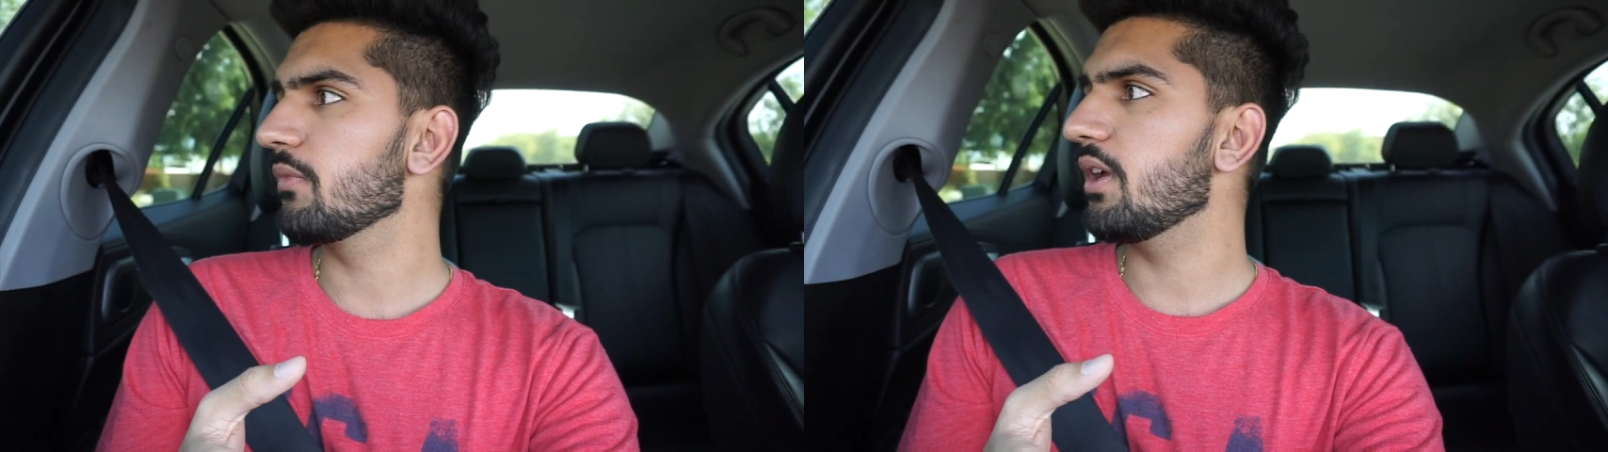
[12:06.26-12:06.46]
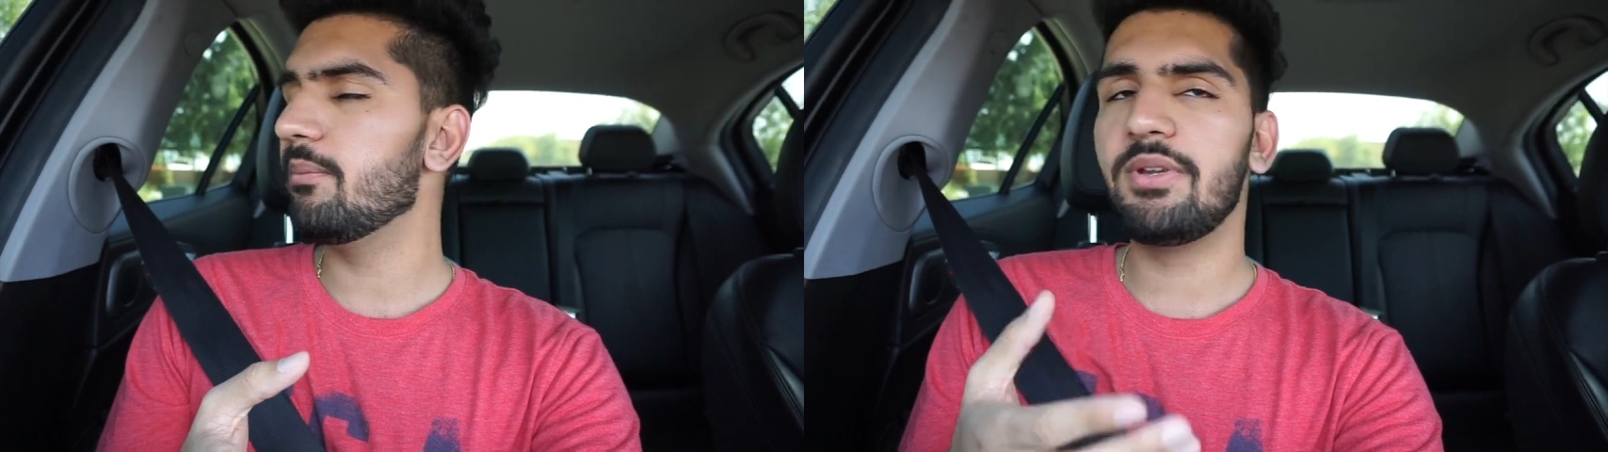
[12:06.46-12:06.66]

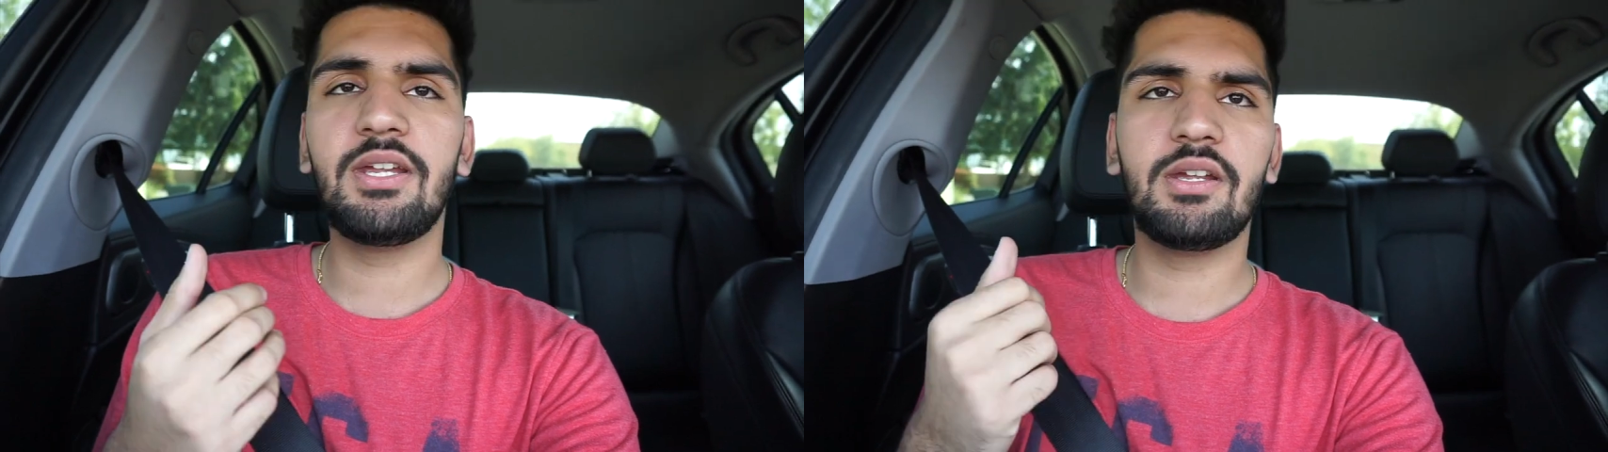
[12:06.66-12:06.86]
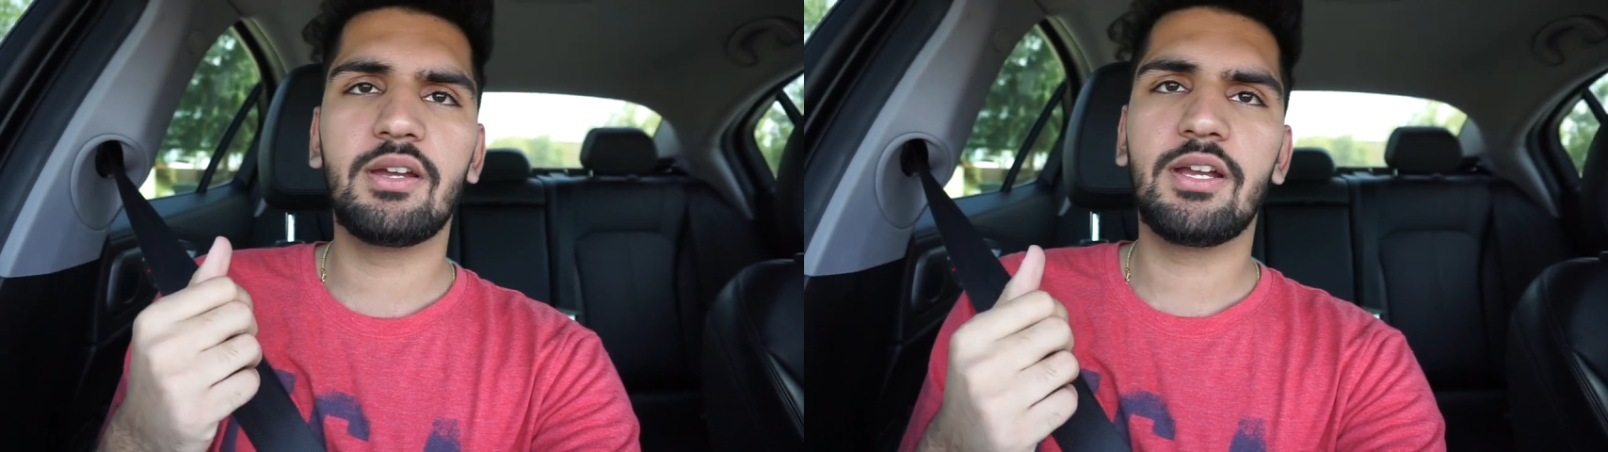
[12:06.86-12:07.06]
I
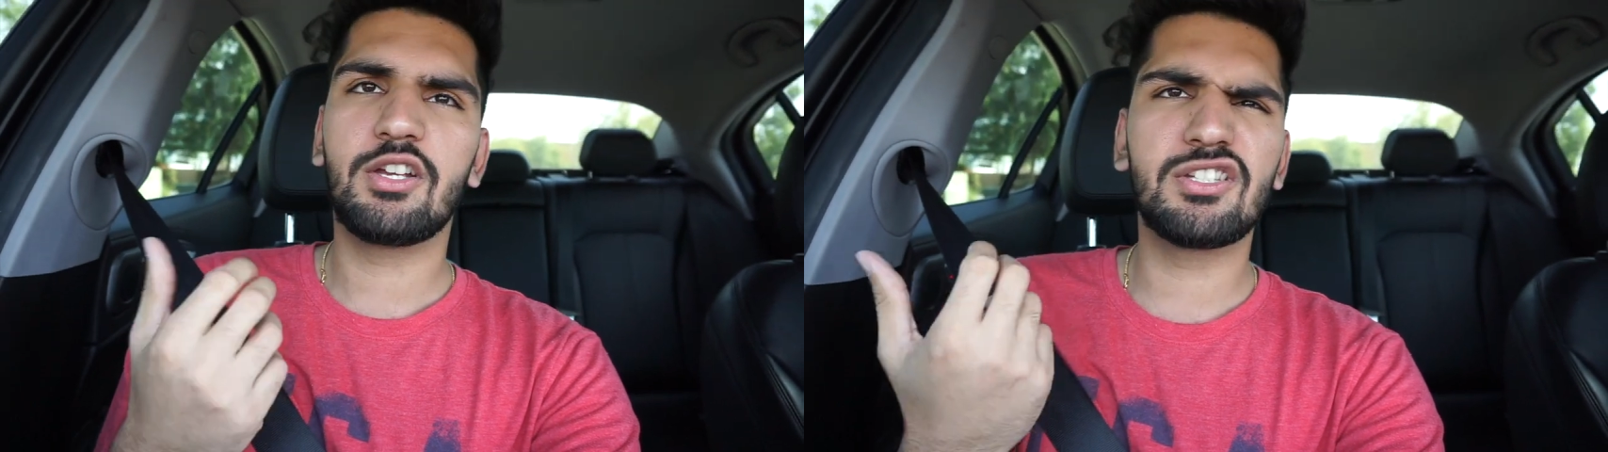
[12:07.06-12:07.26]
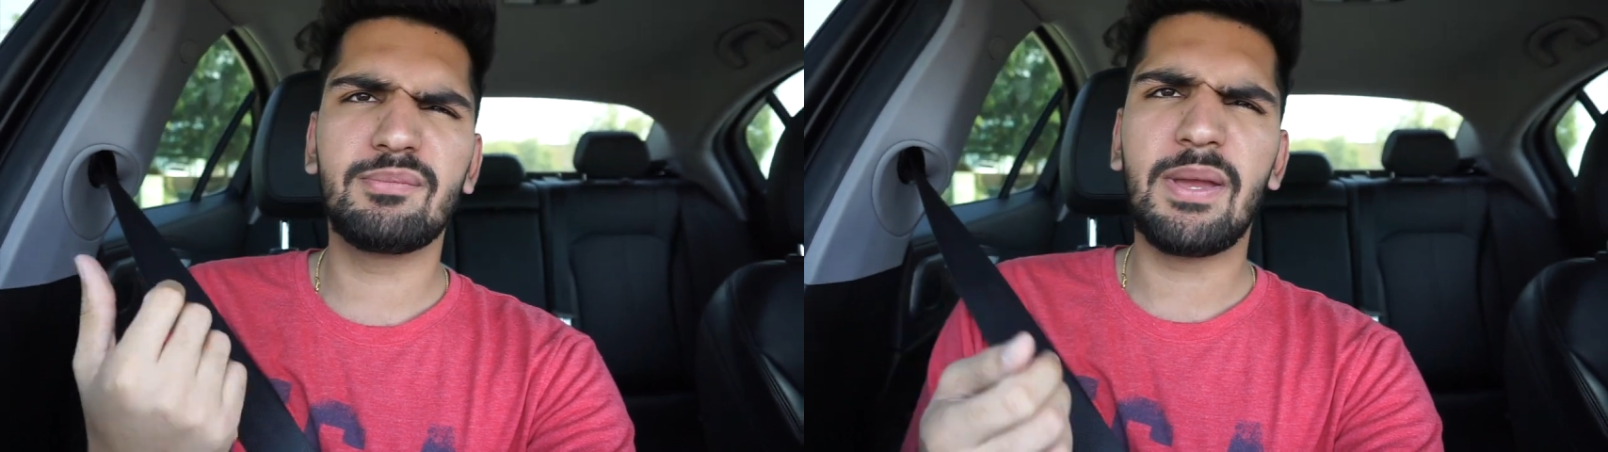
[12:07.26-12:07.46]
mean,
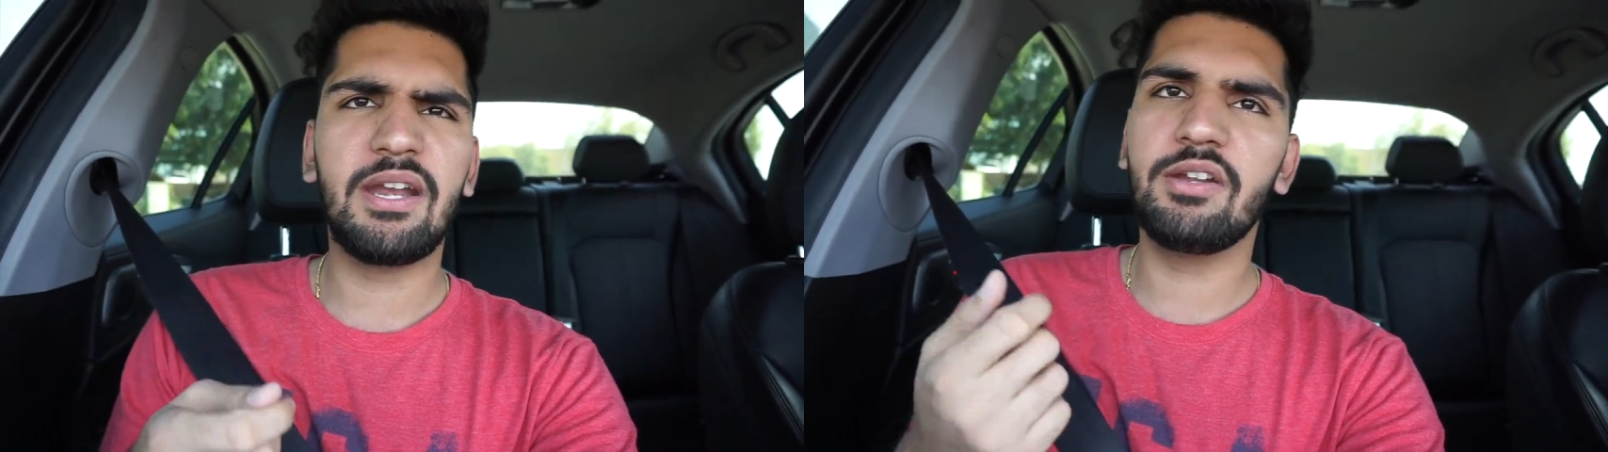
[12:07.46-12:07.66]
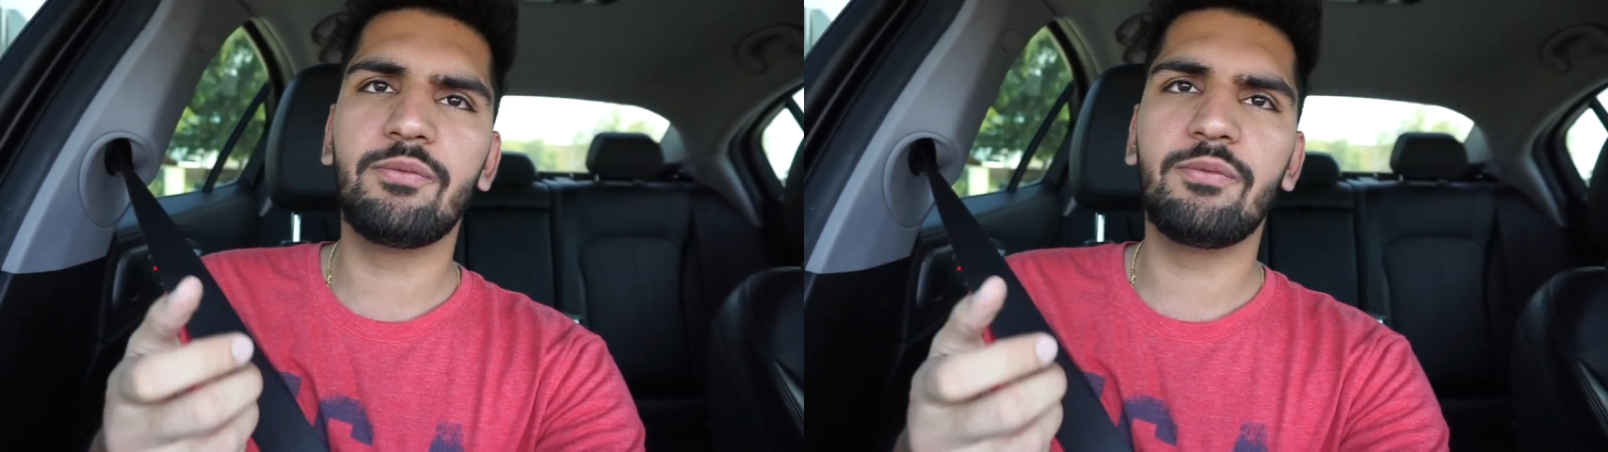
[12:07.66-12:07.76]
because of the battery.